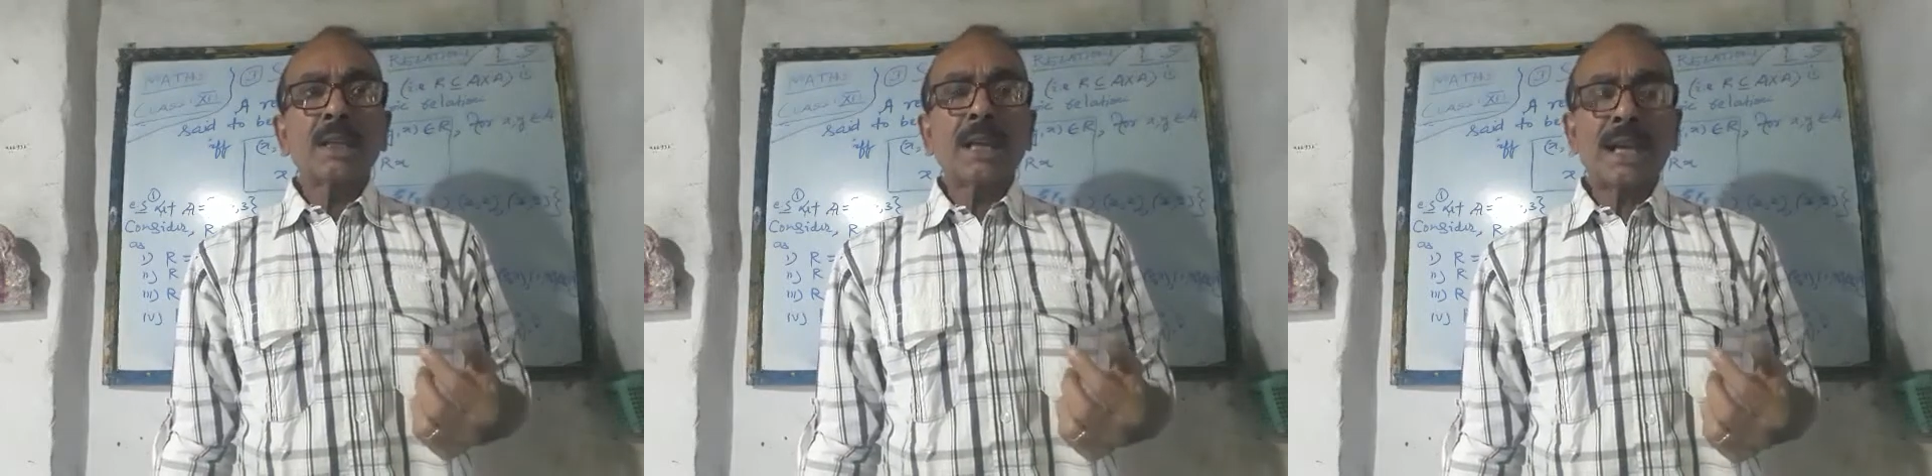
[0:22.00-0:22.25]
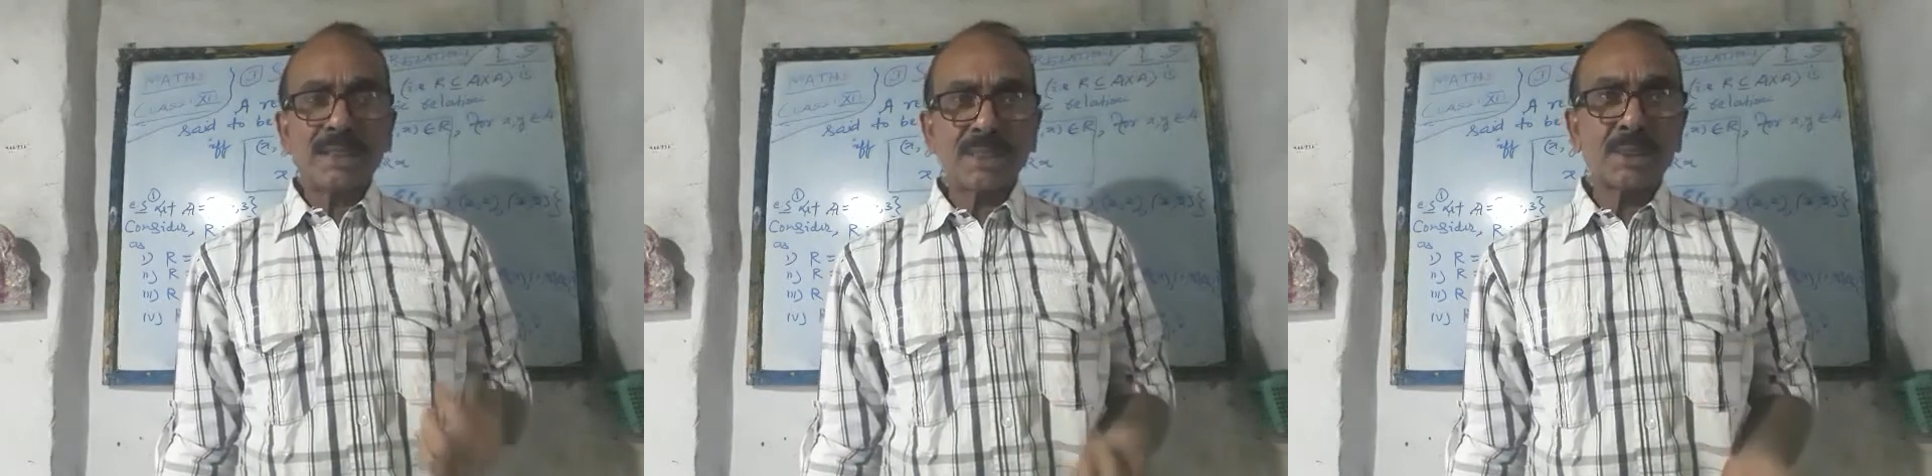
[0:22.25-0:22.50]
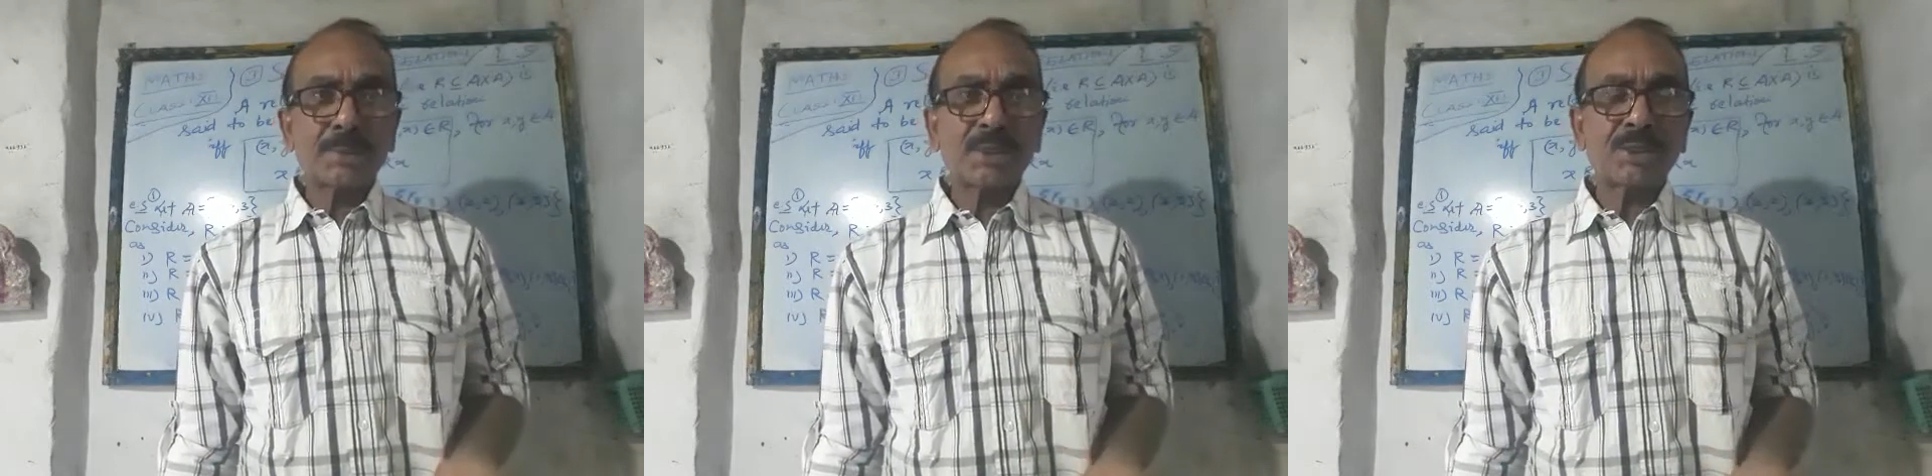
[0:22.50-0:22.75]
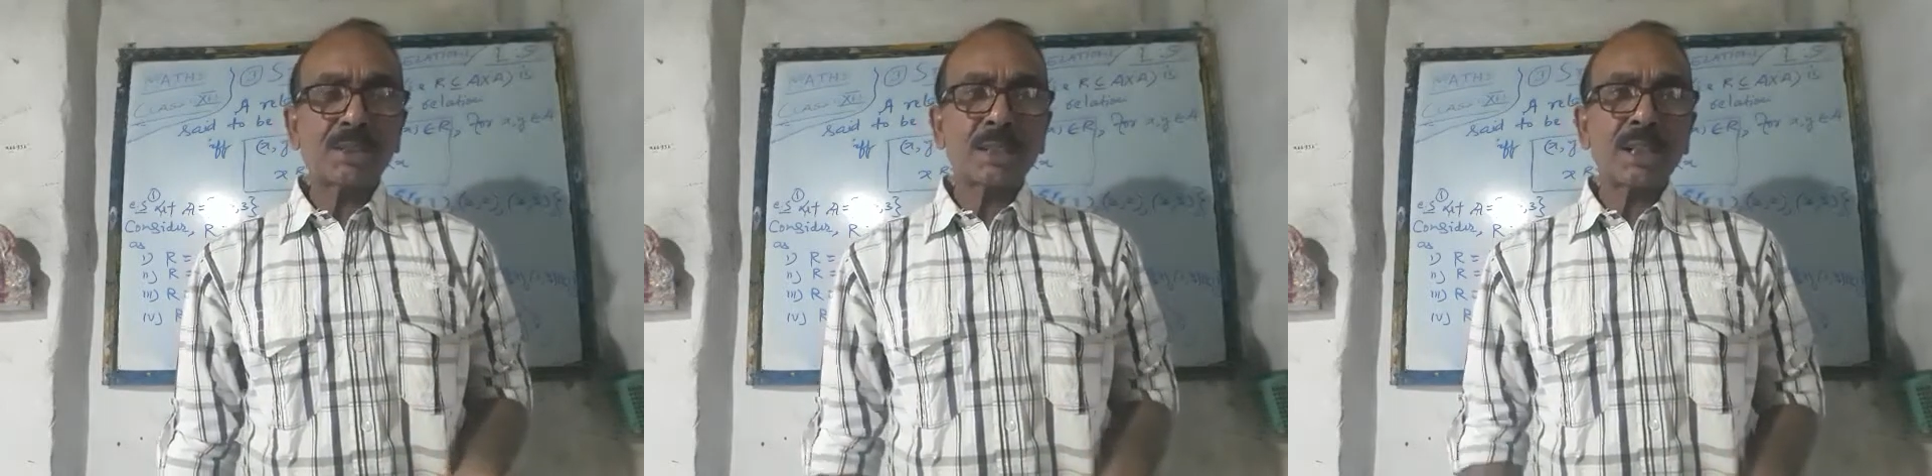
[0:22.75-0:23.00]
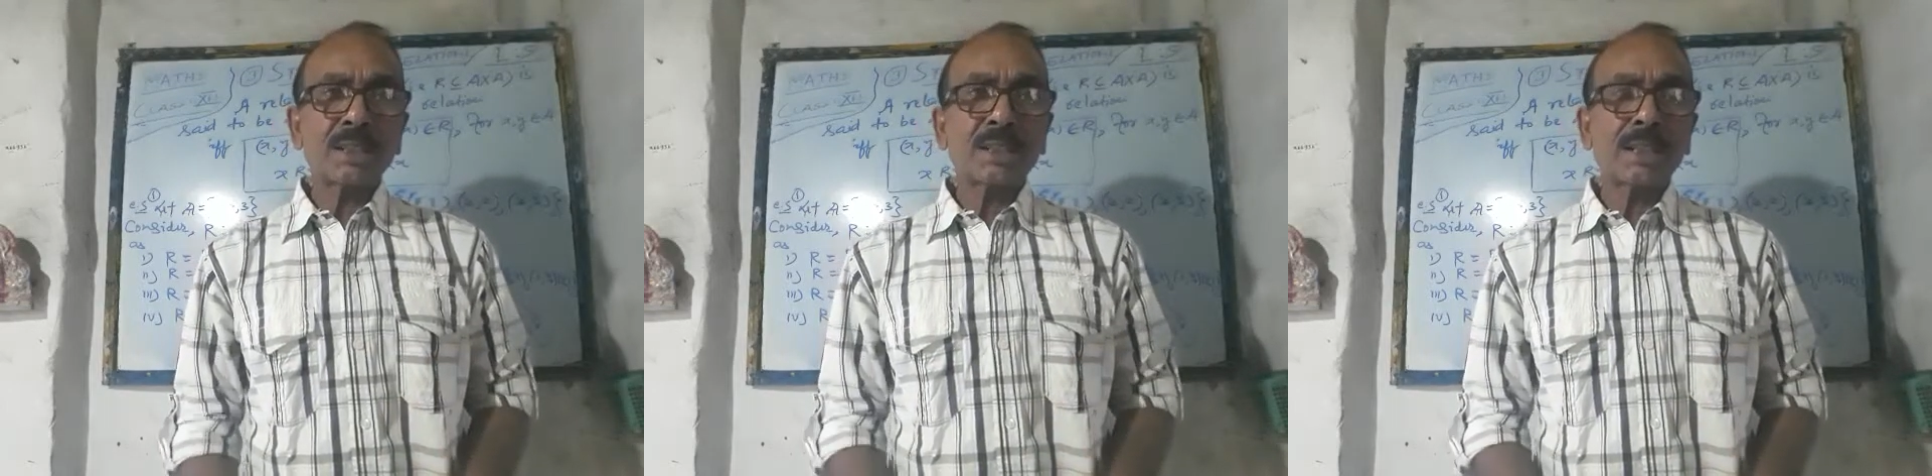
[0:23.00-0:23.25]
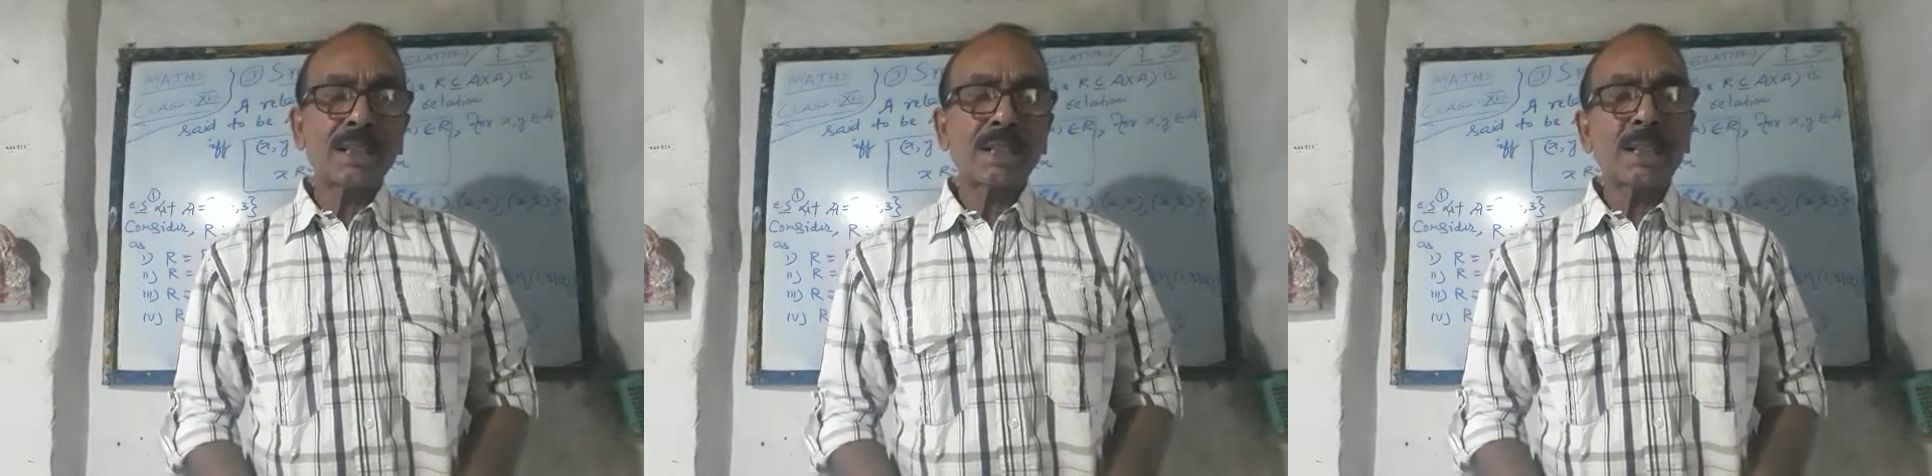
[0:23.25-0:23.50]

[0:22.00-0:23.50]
anti-symmetric relation